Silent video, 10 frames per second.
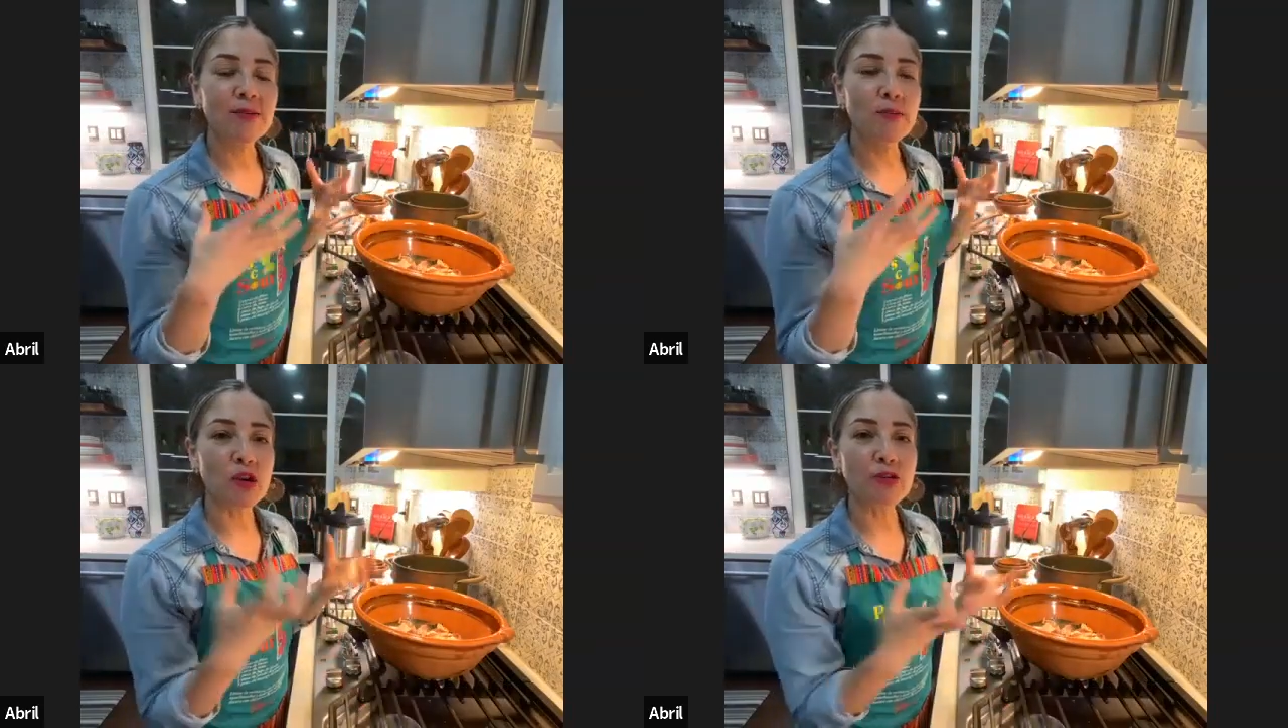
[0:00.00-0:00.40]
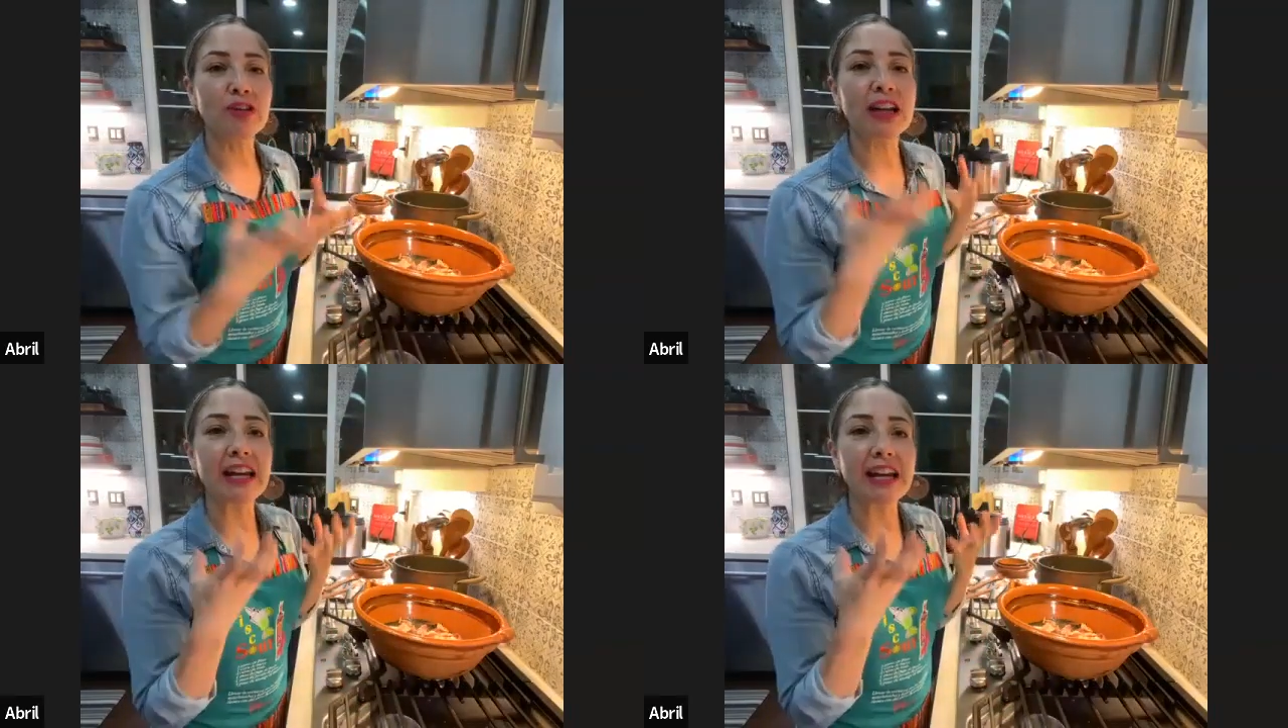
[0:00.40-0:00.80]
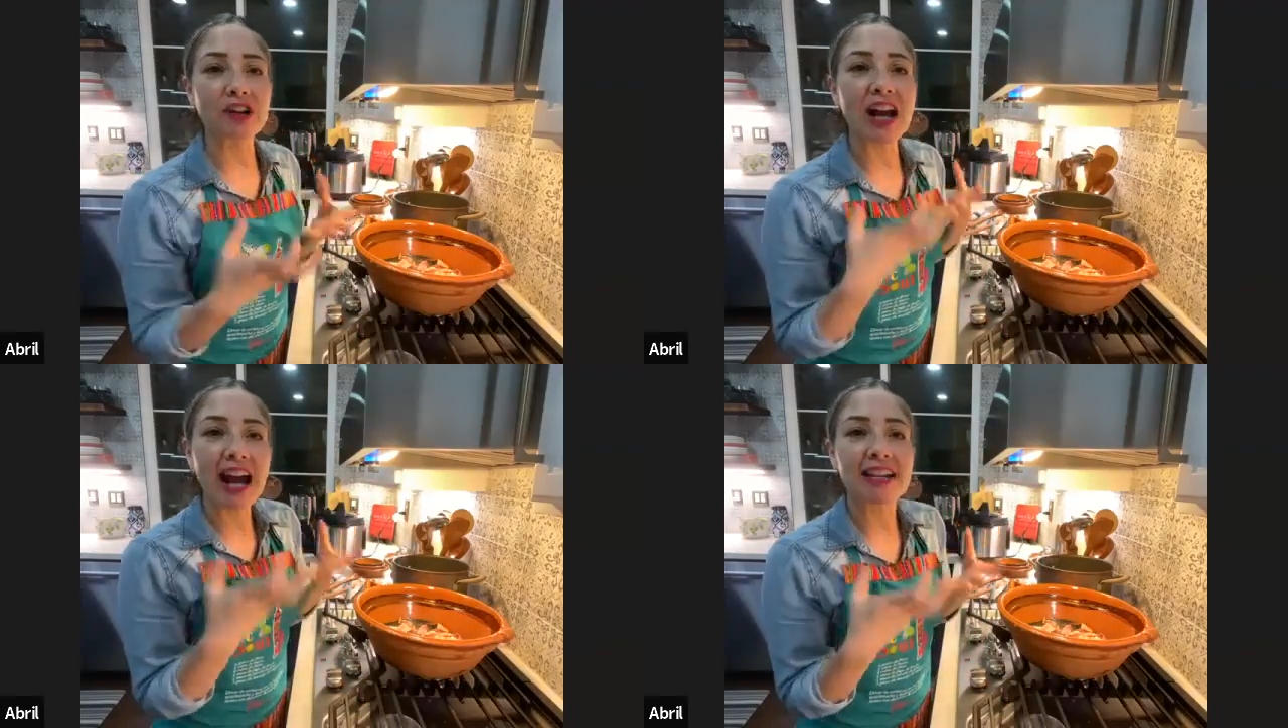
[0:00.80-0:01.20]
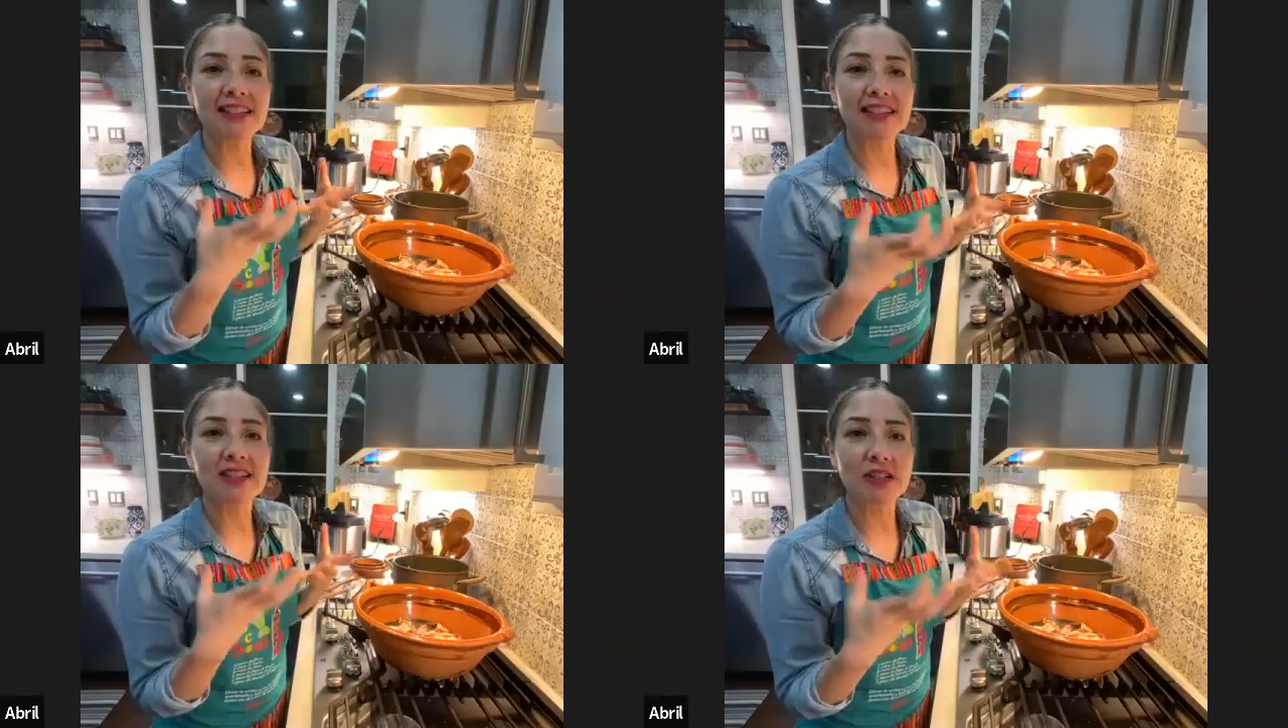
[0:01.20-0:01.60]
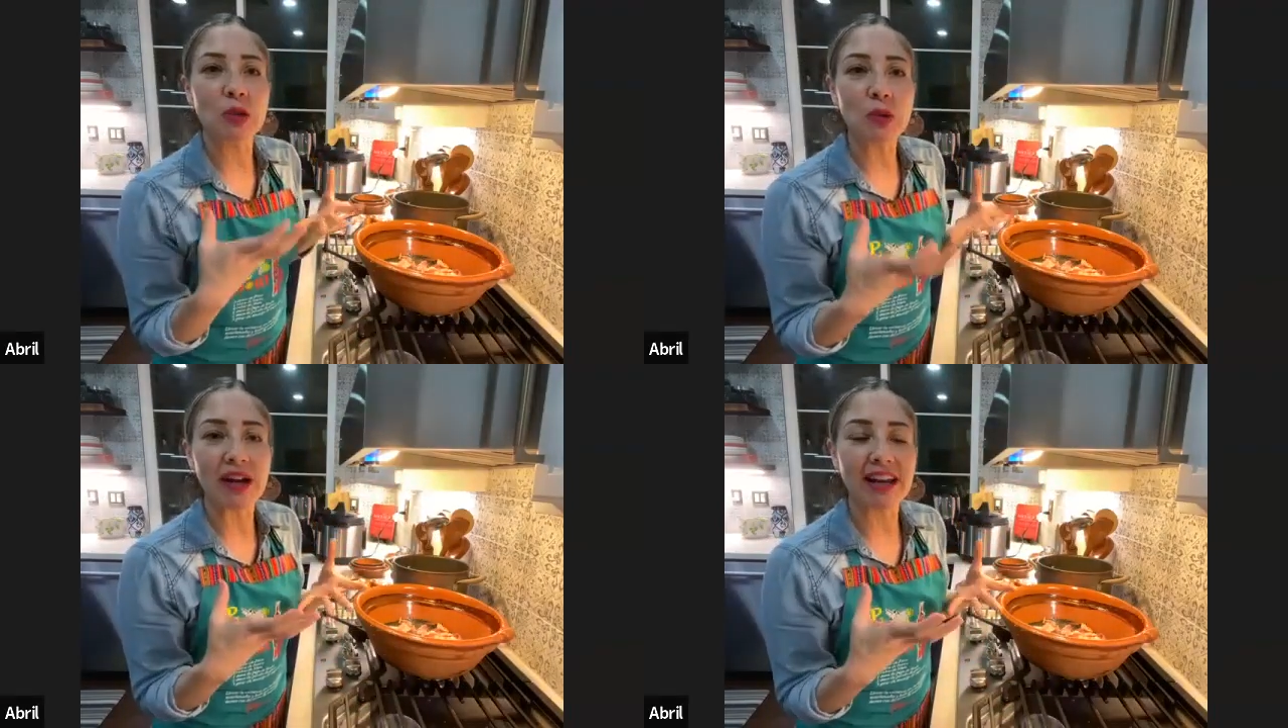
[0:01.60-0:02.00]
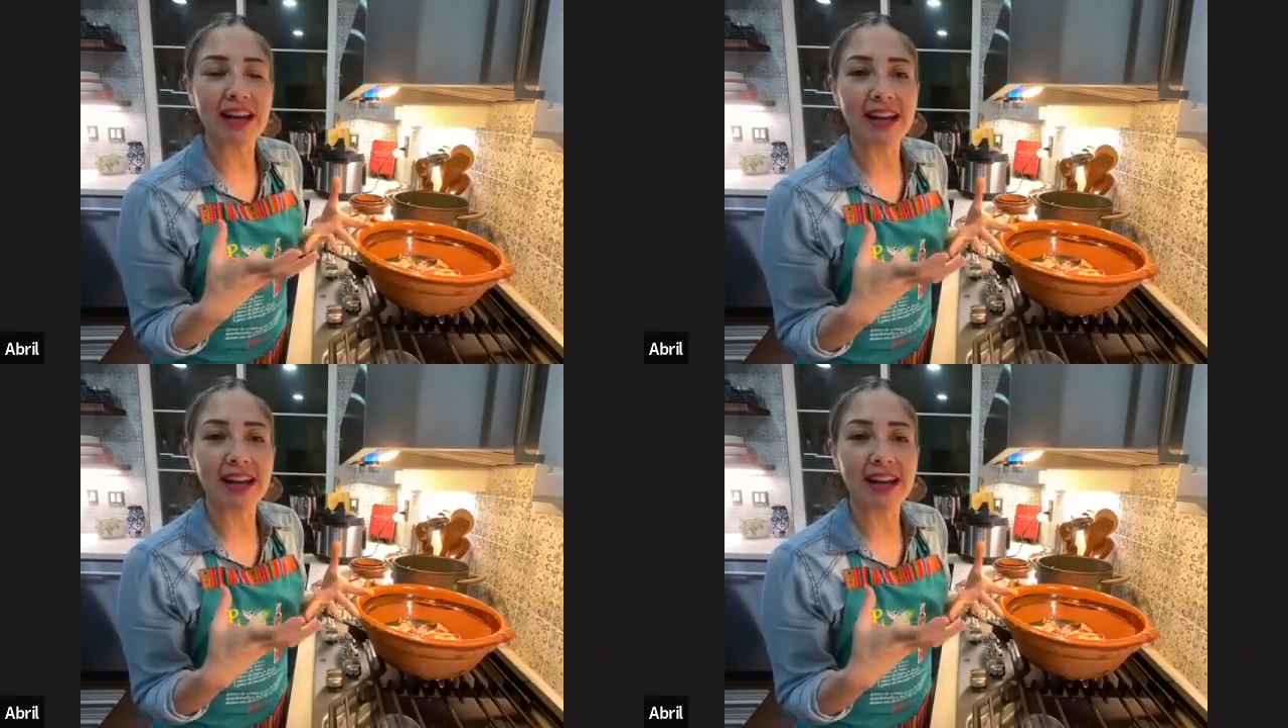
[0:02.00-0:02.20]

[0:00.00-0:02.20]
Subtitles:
more flavor adds to it.